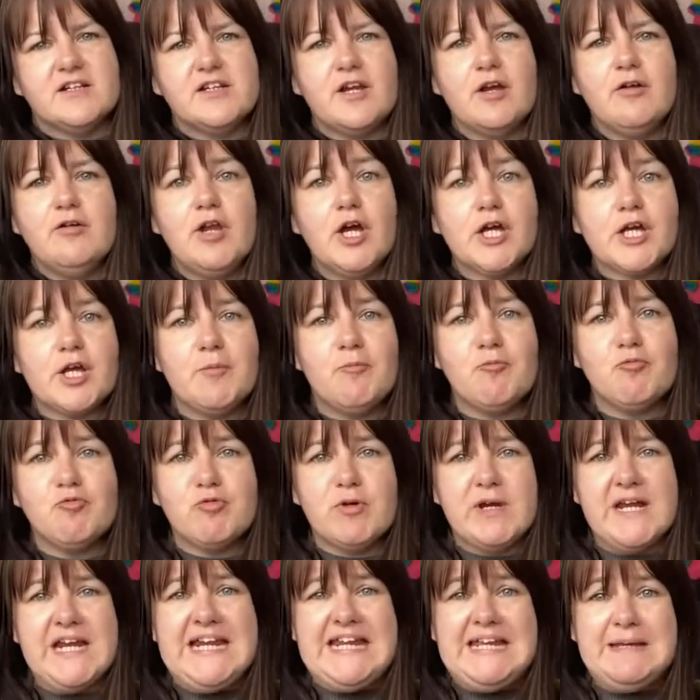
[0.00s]
I don't like a
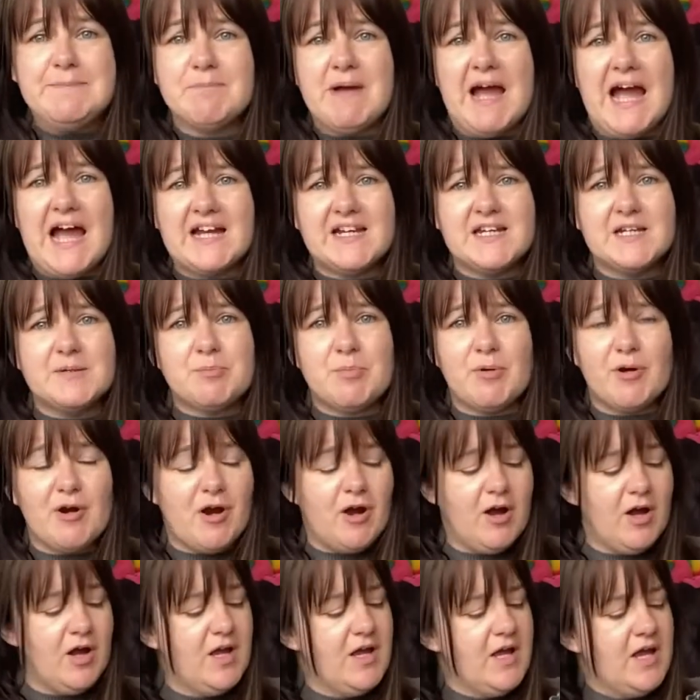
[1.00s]
really padded
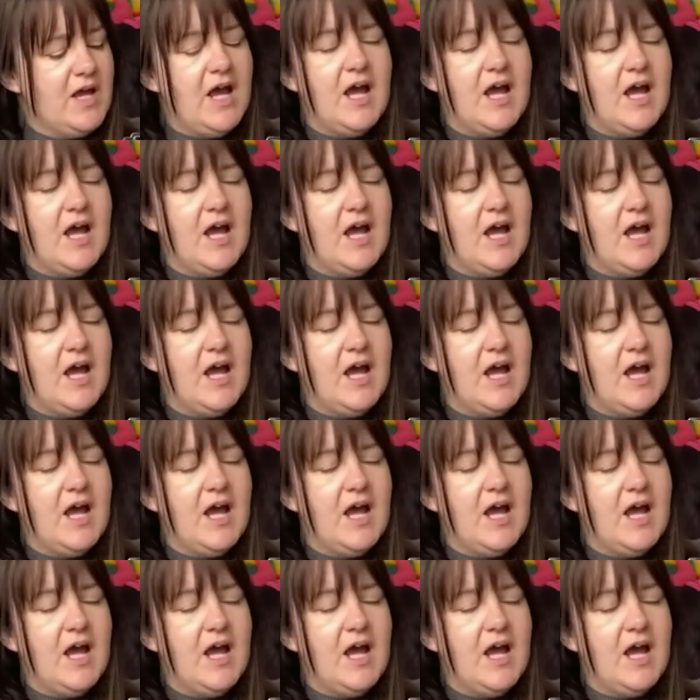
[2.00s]
bra.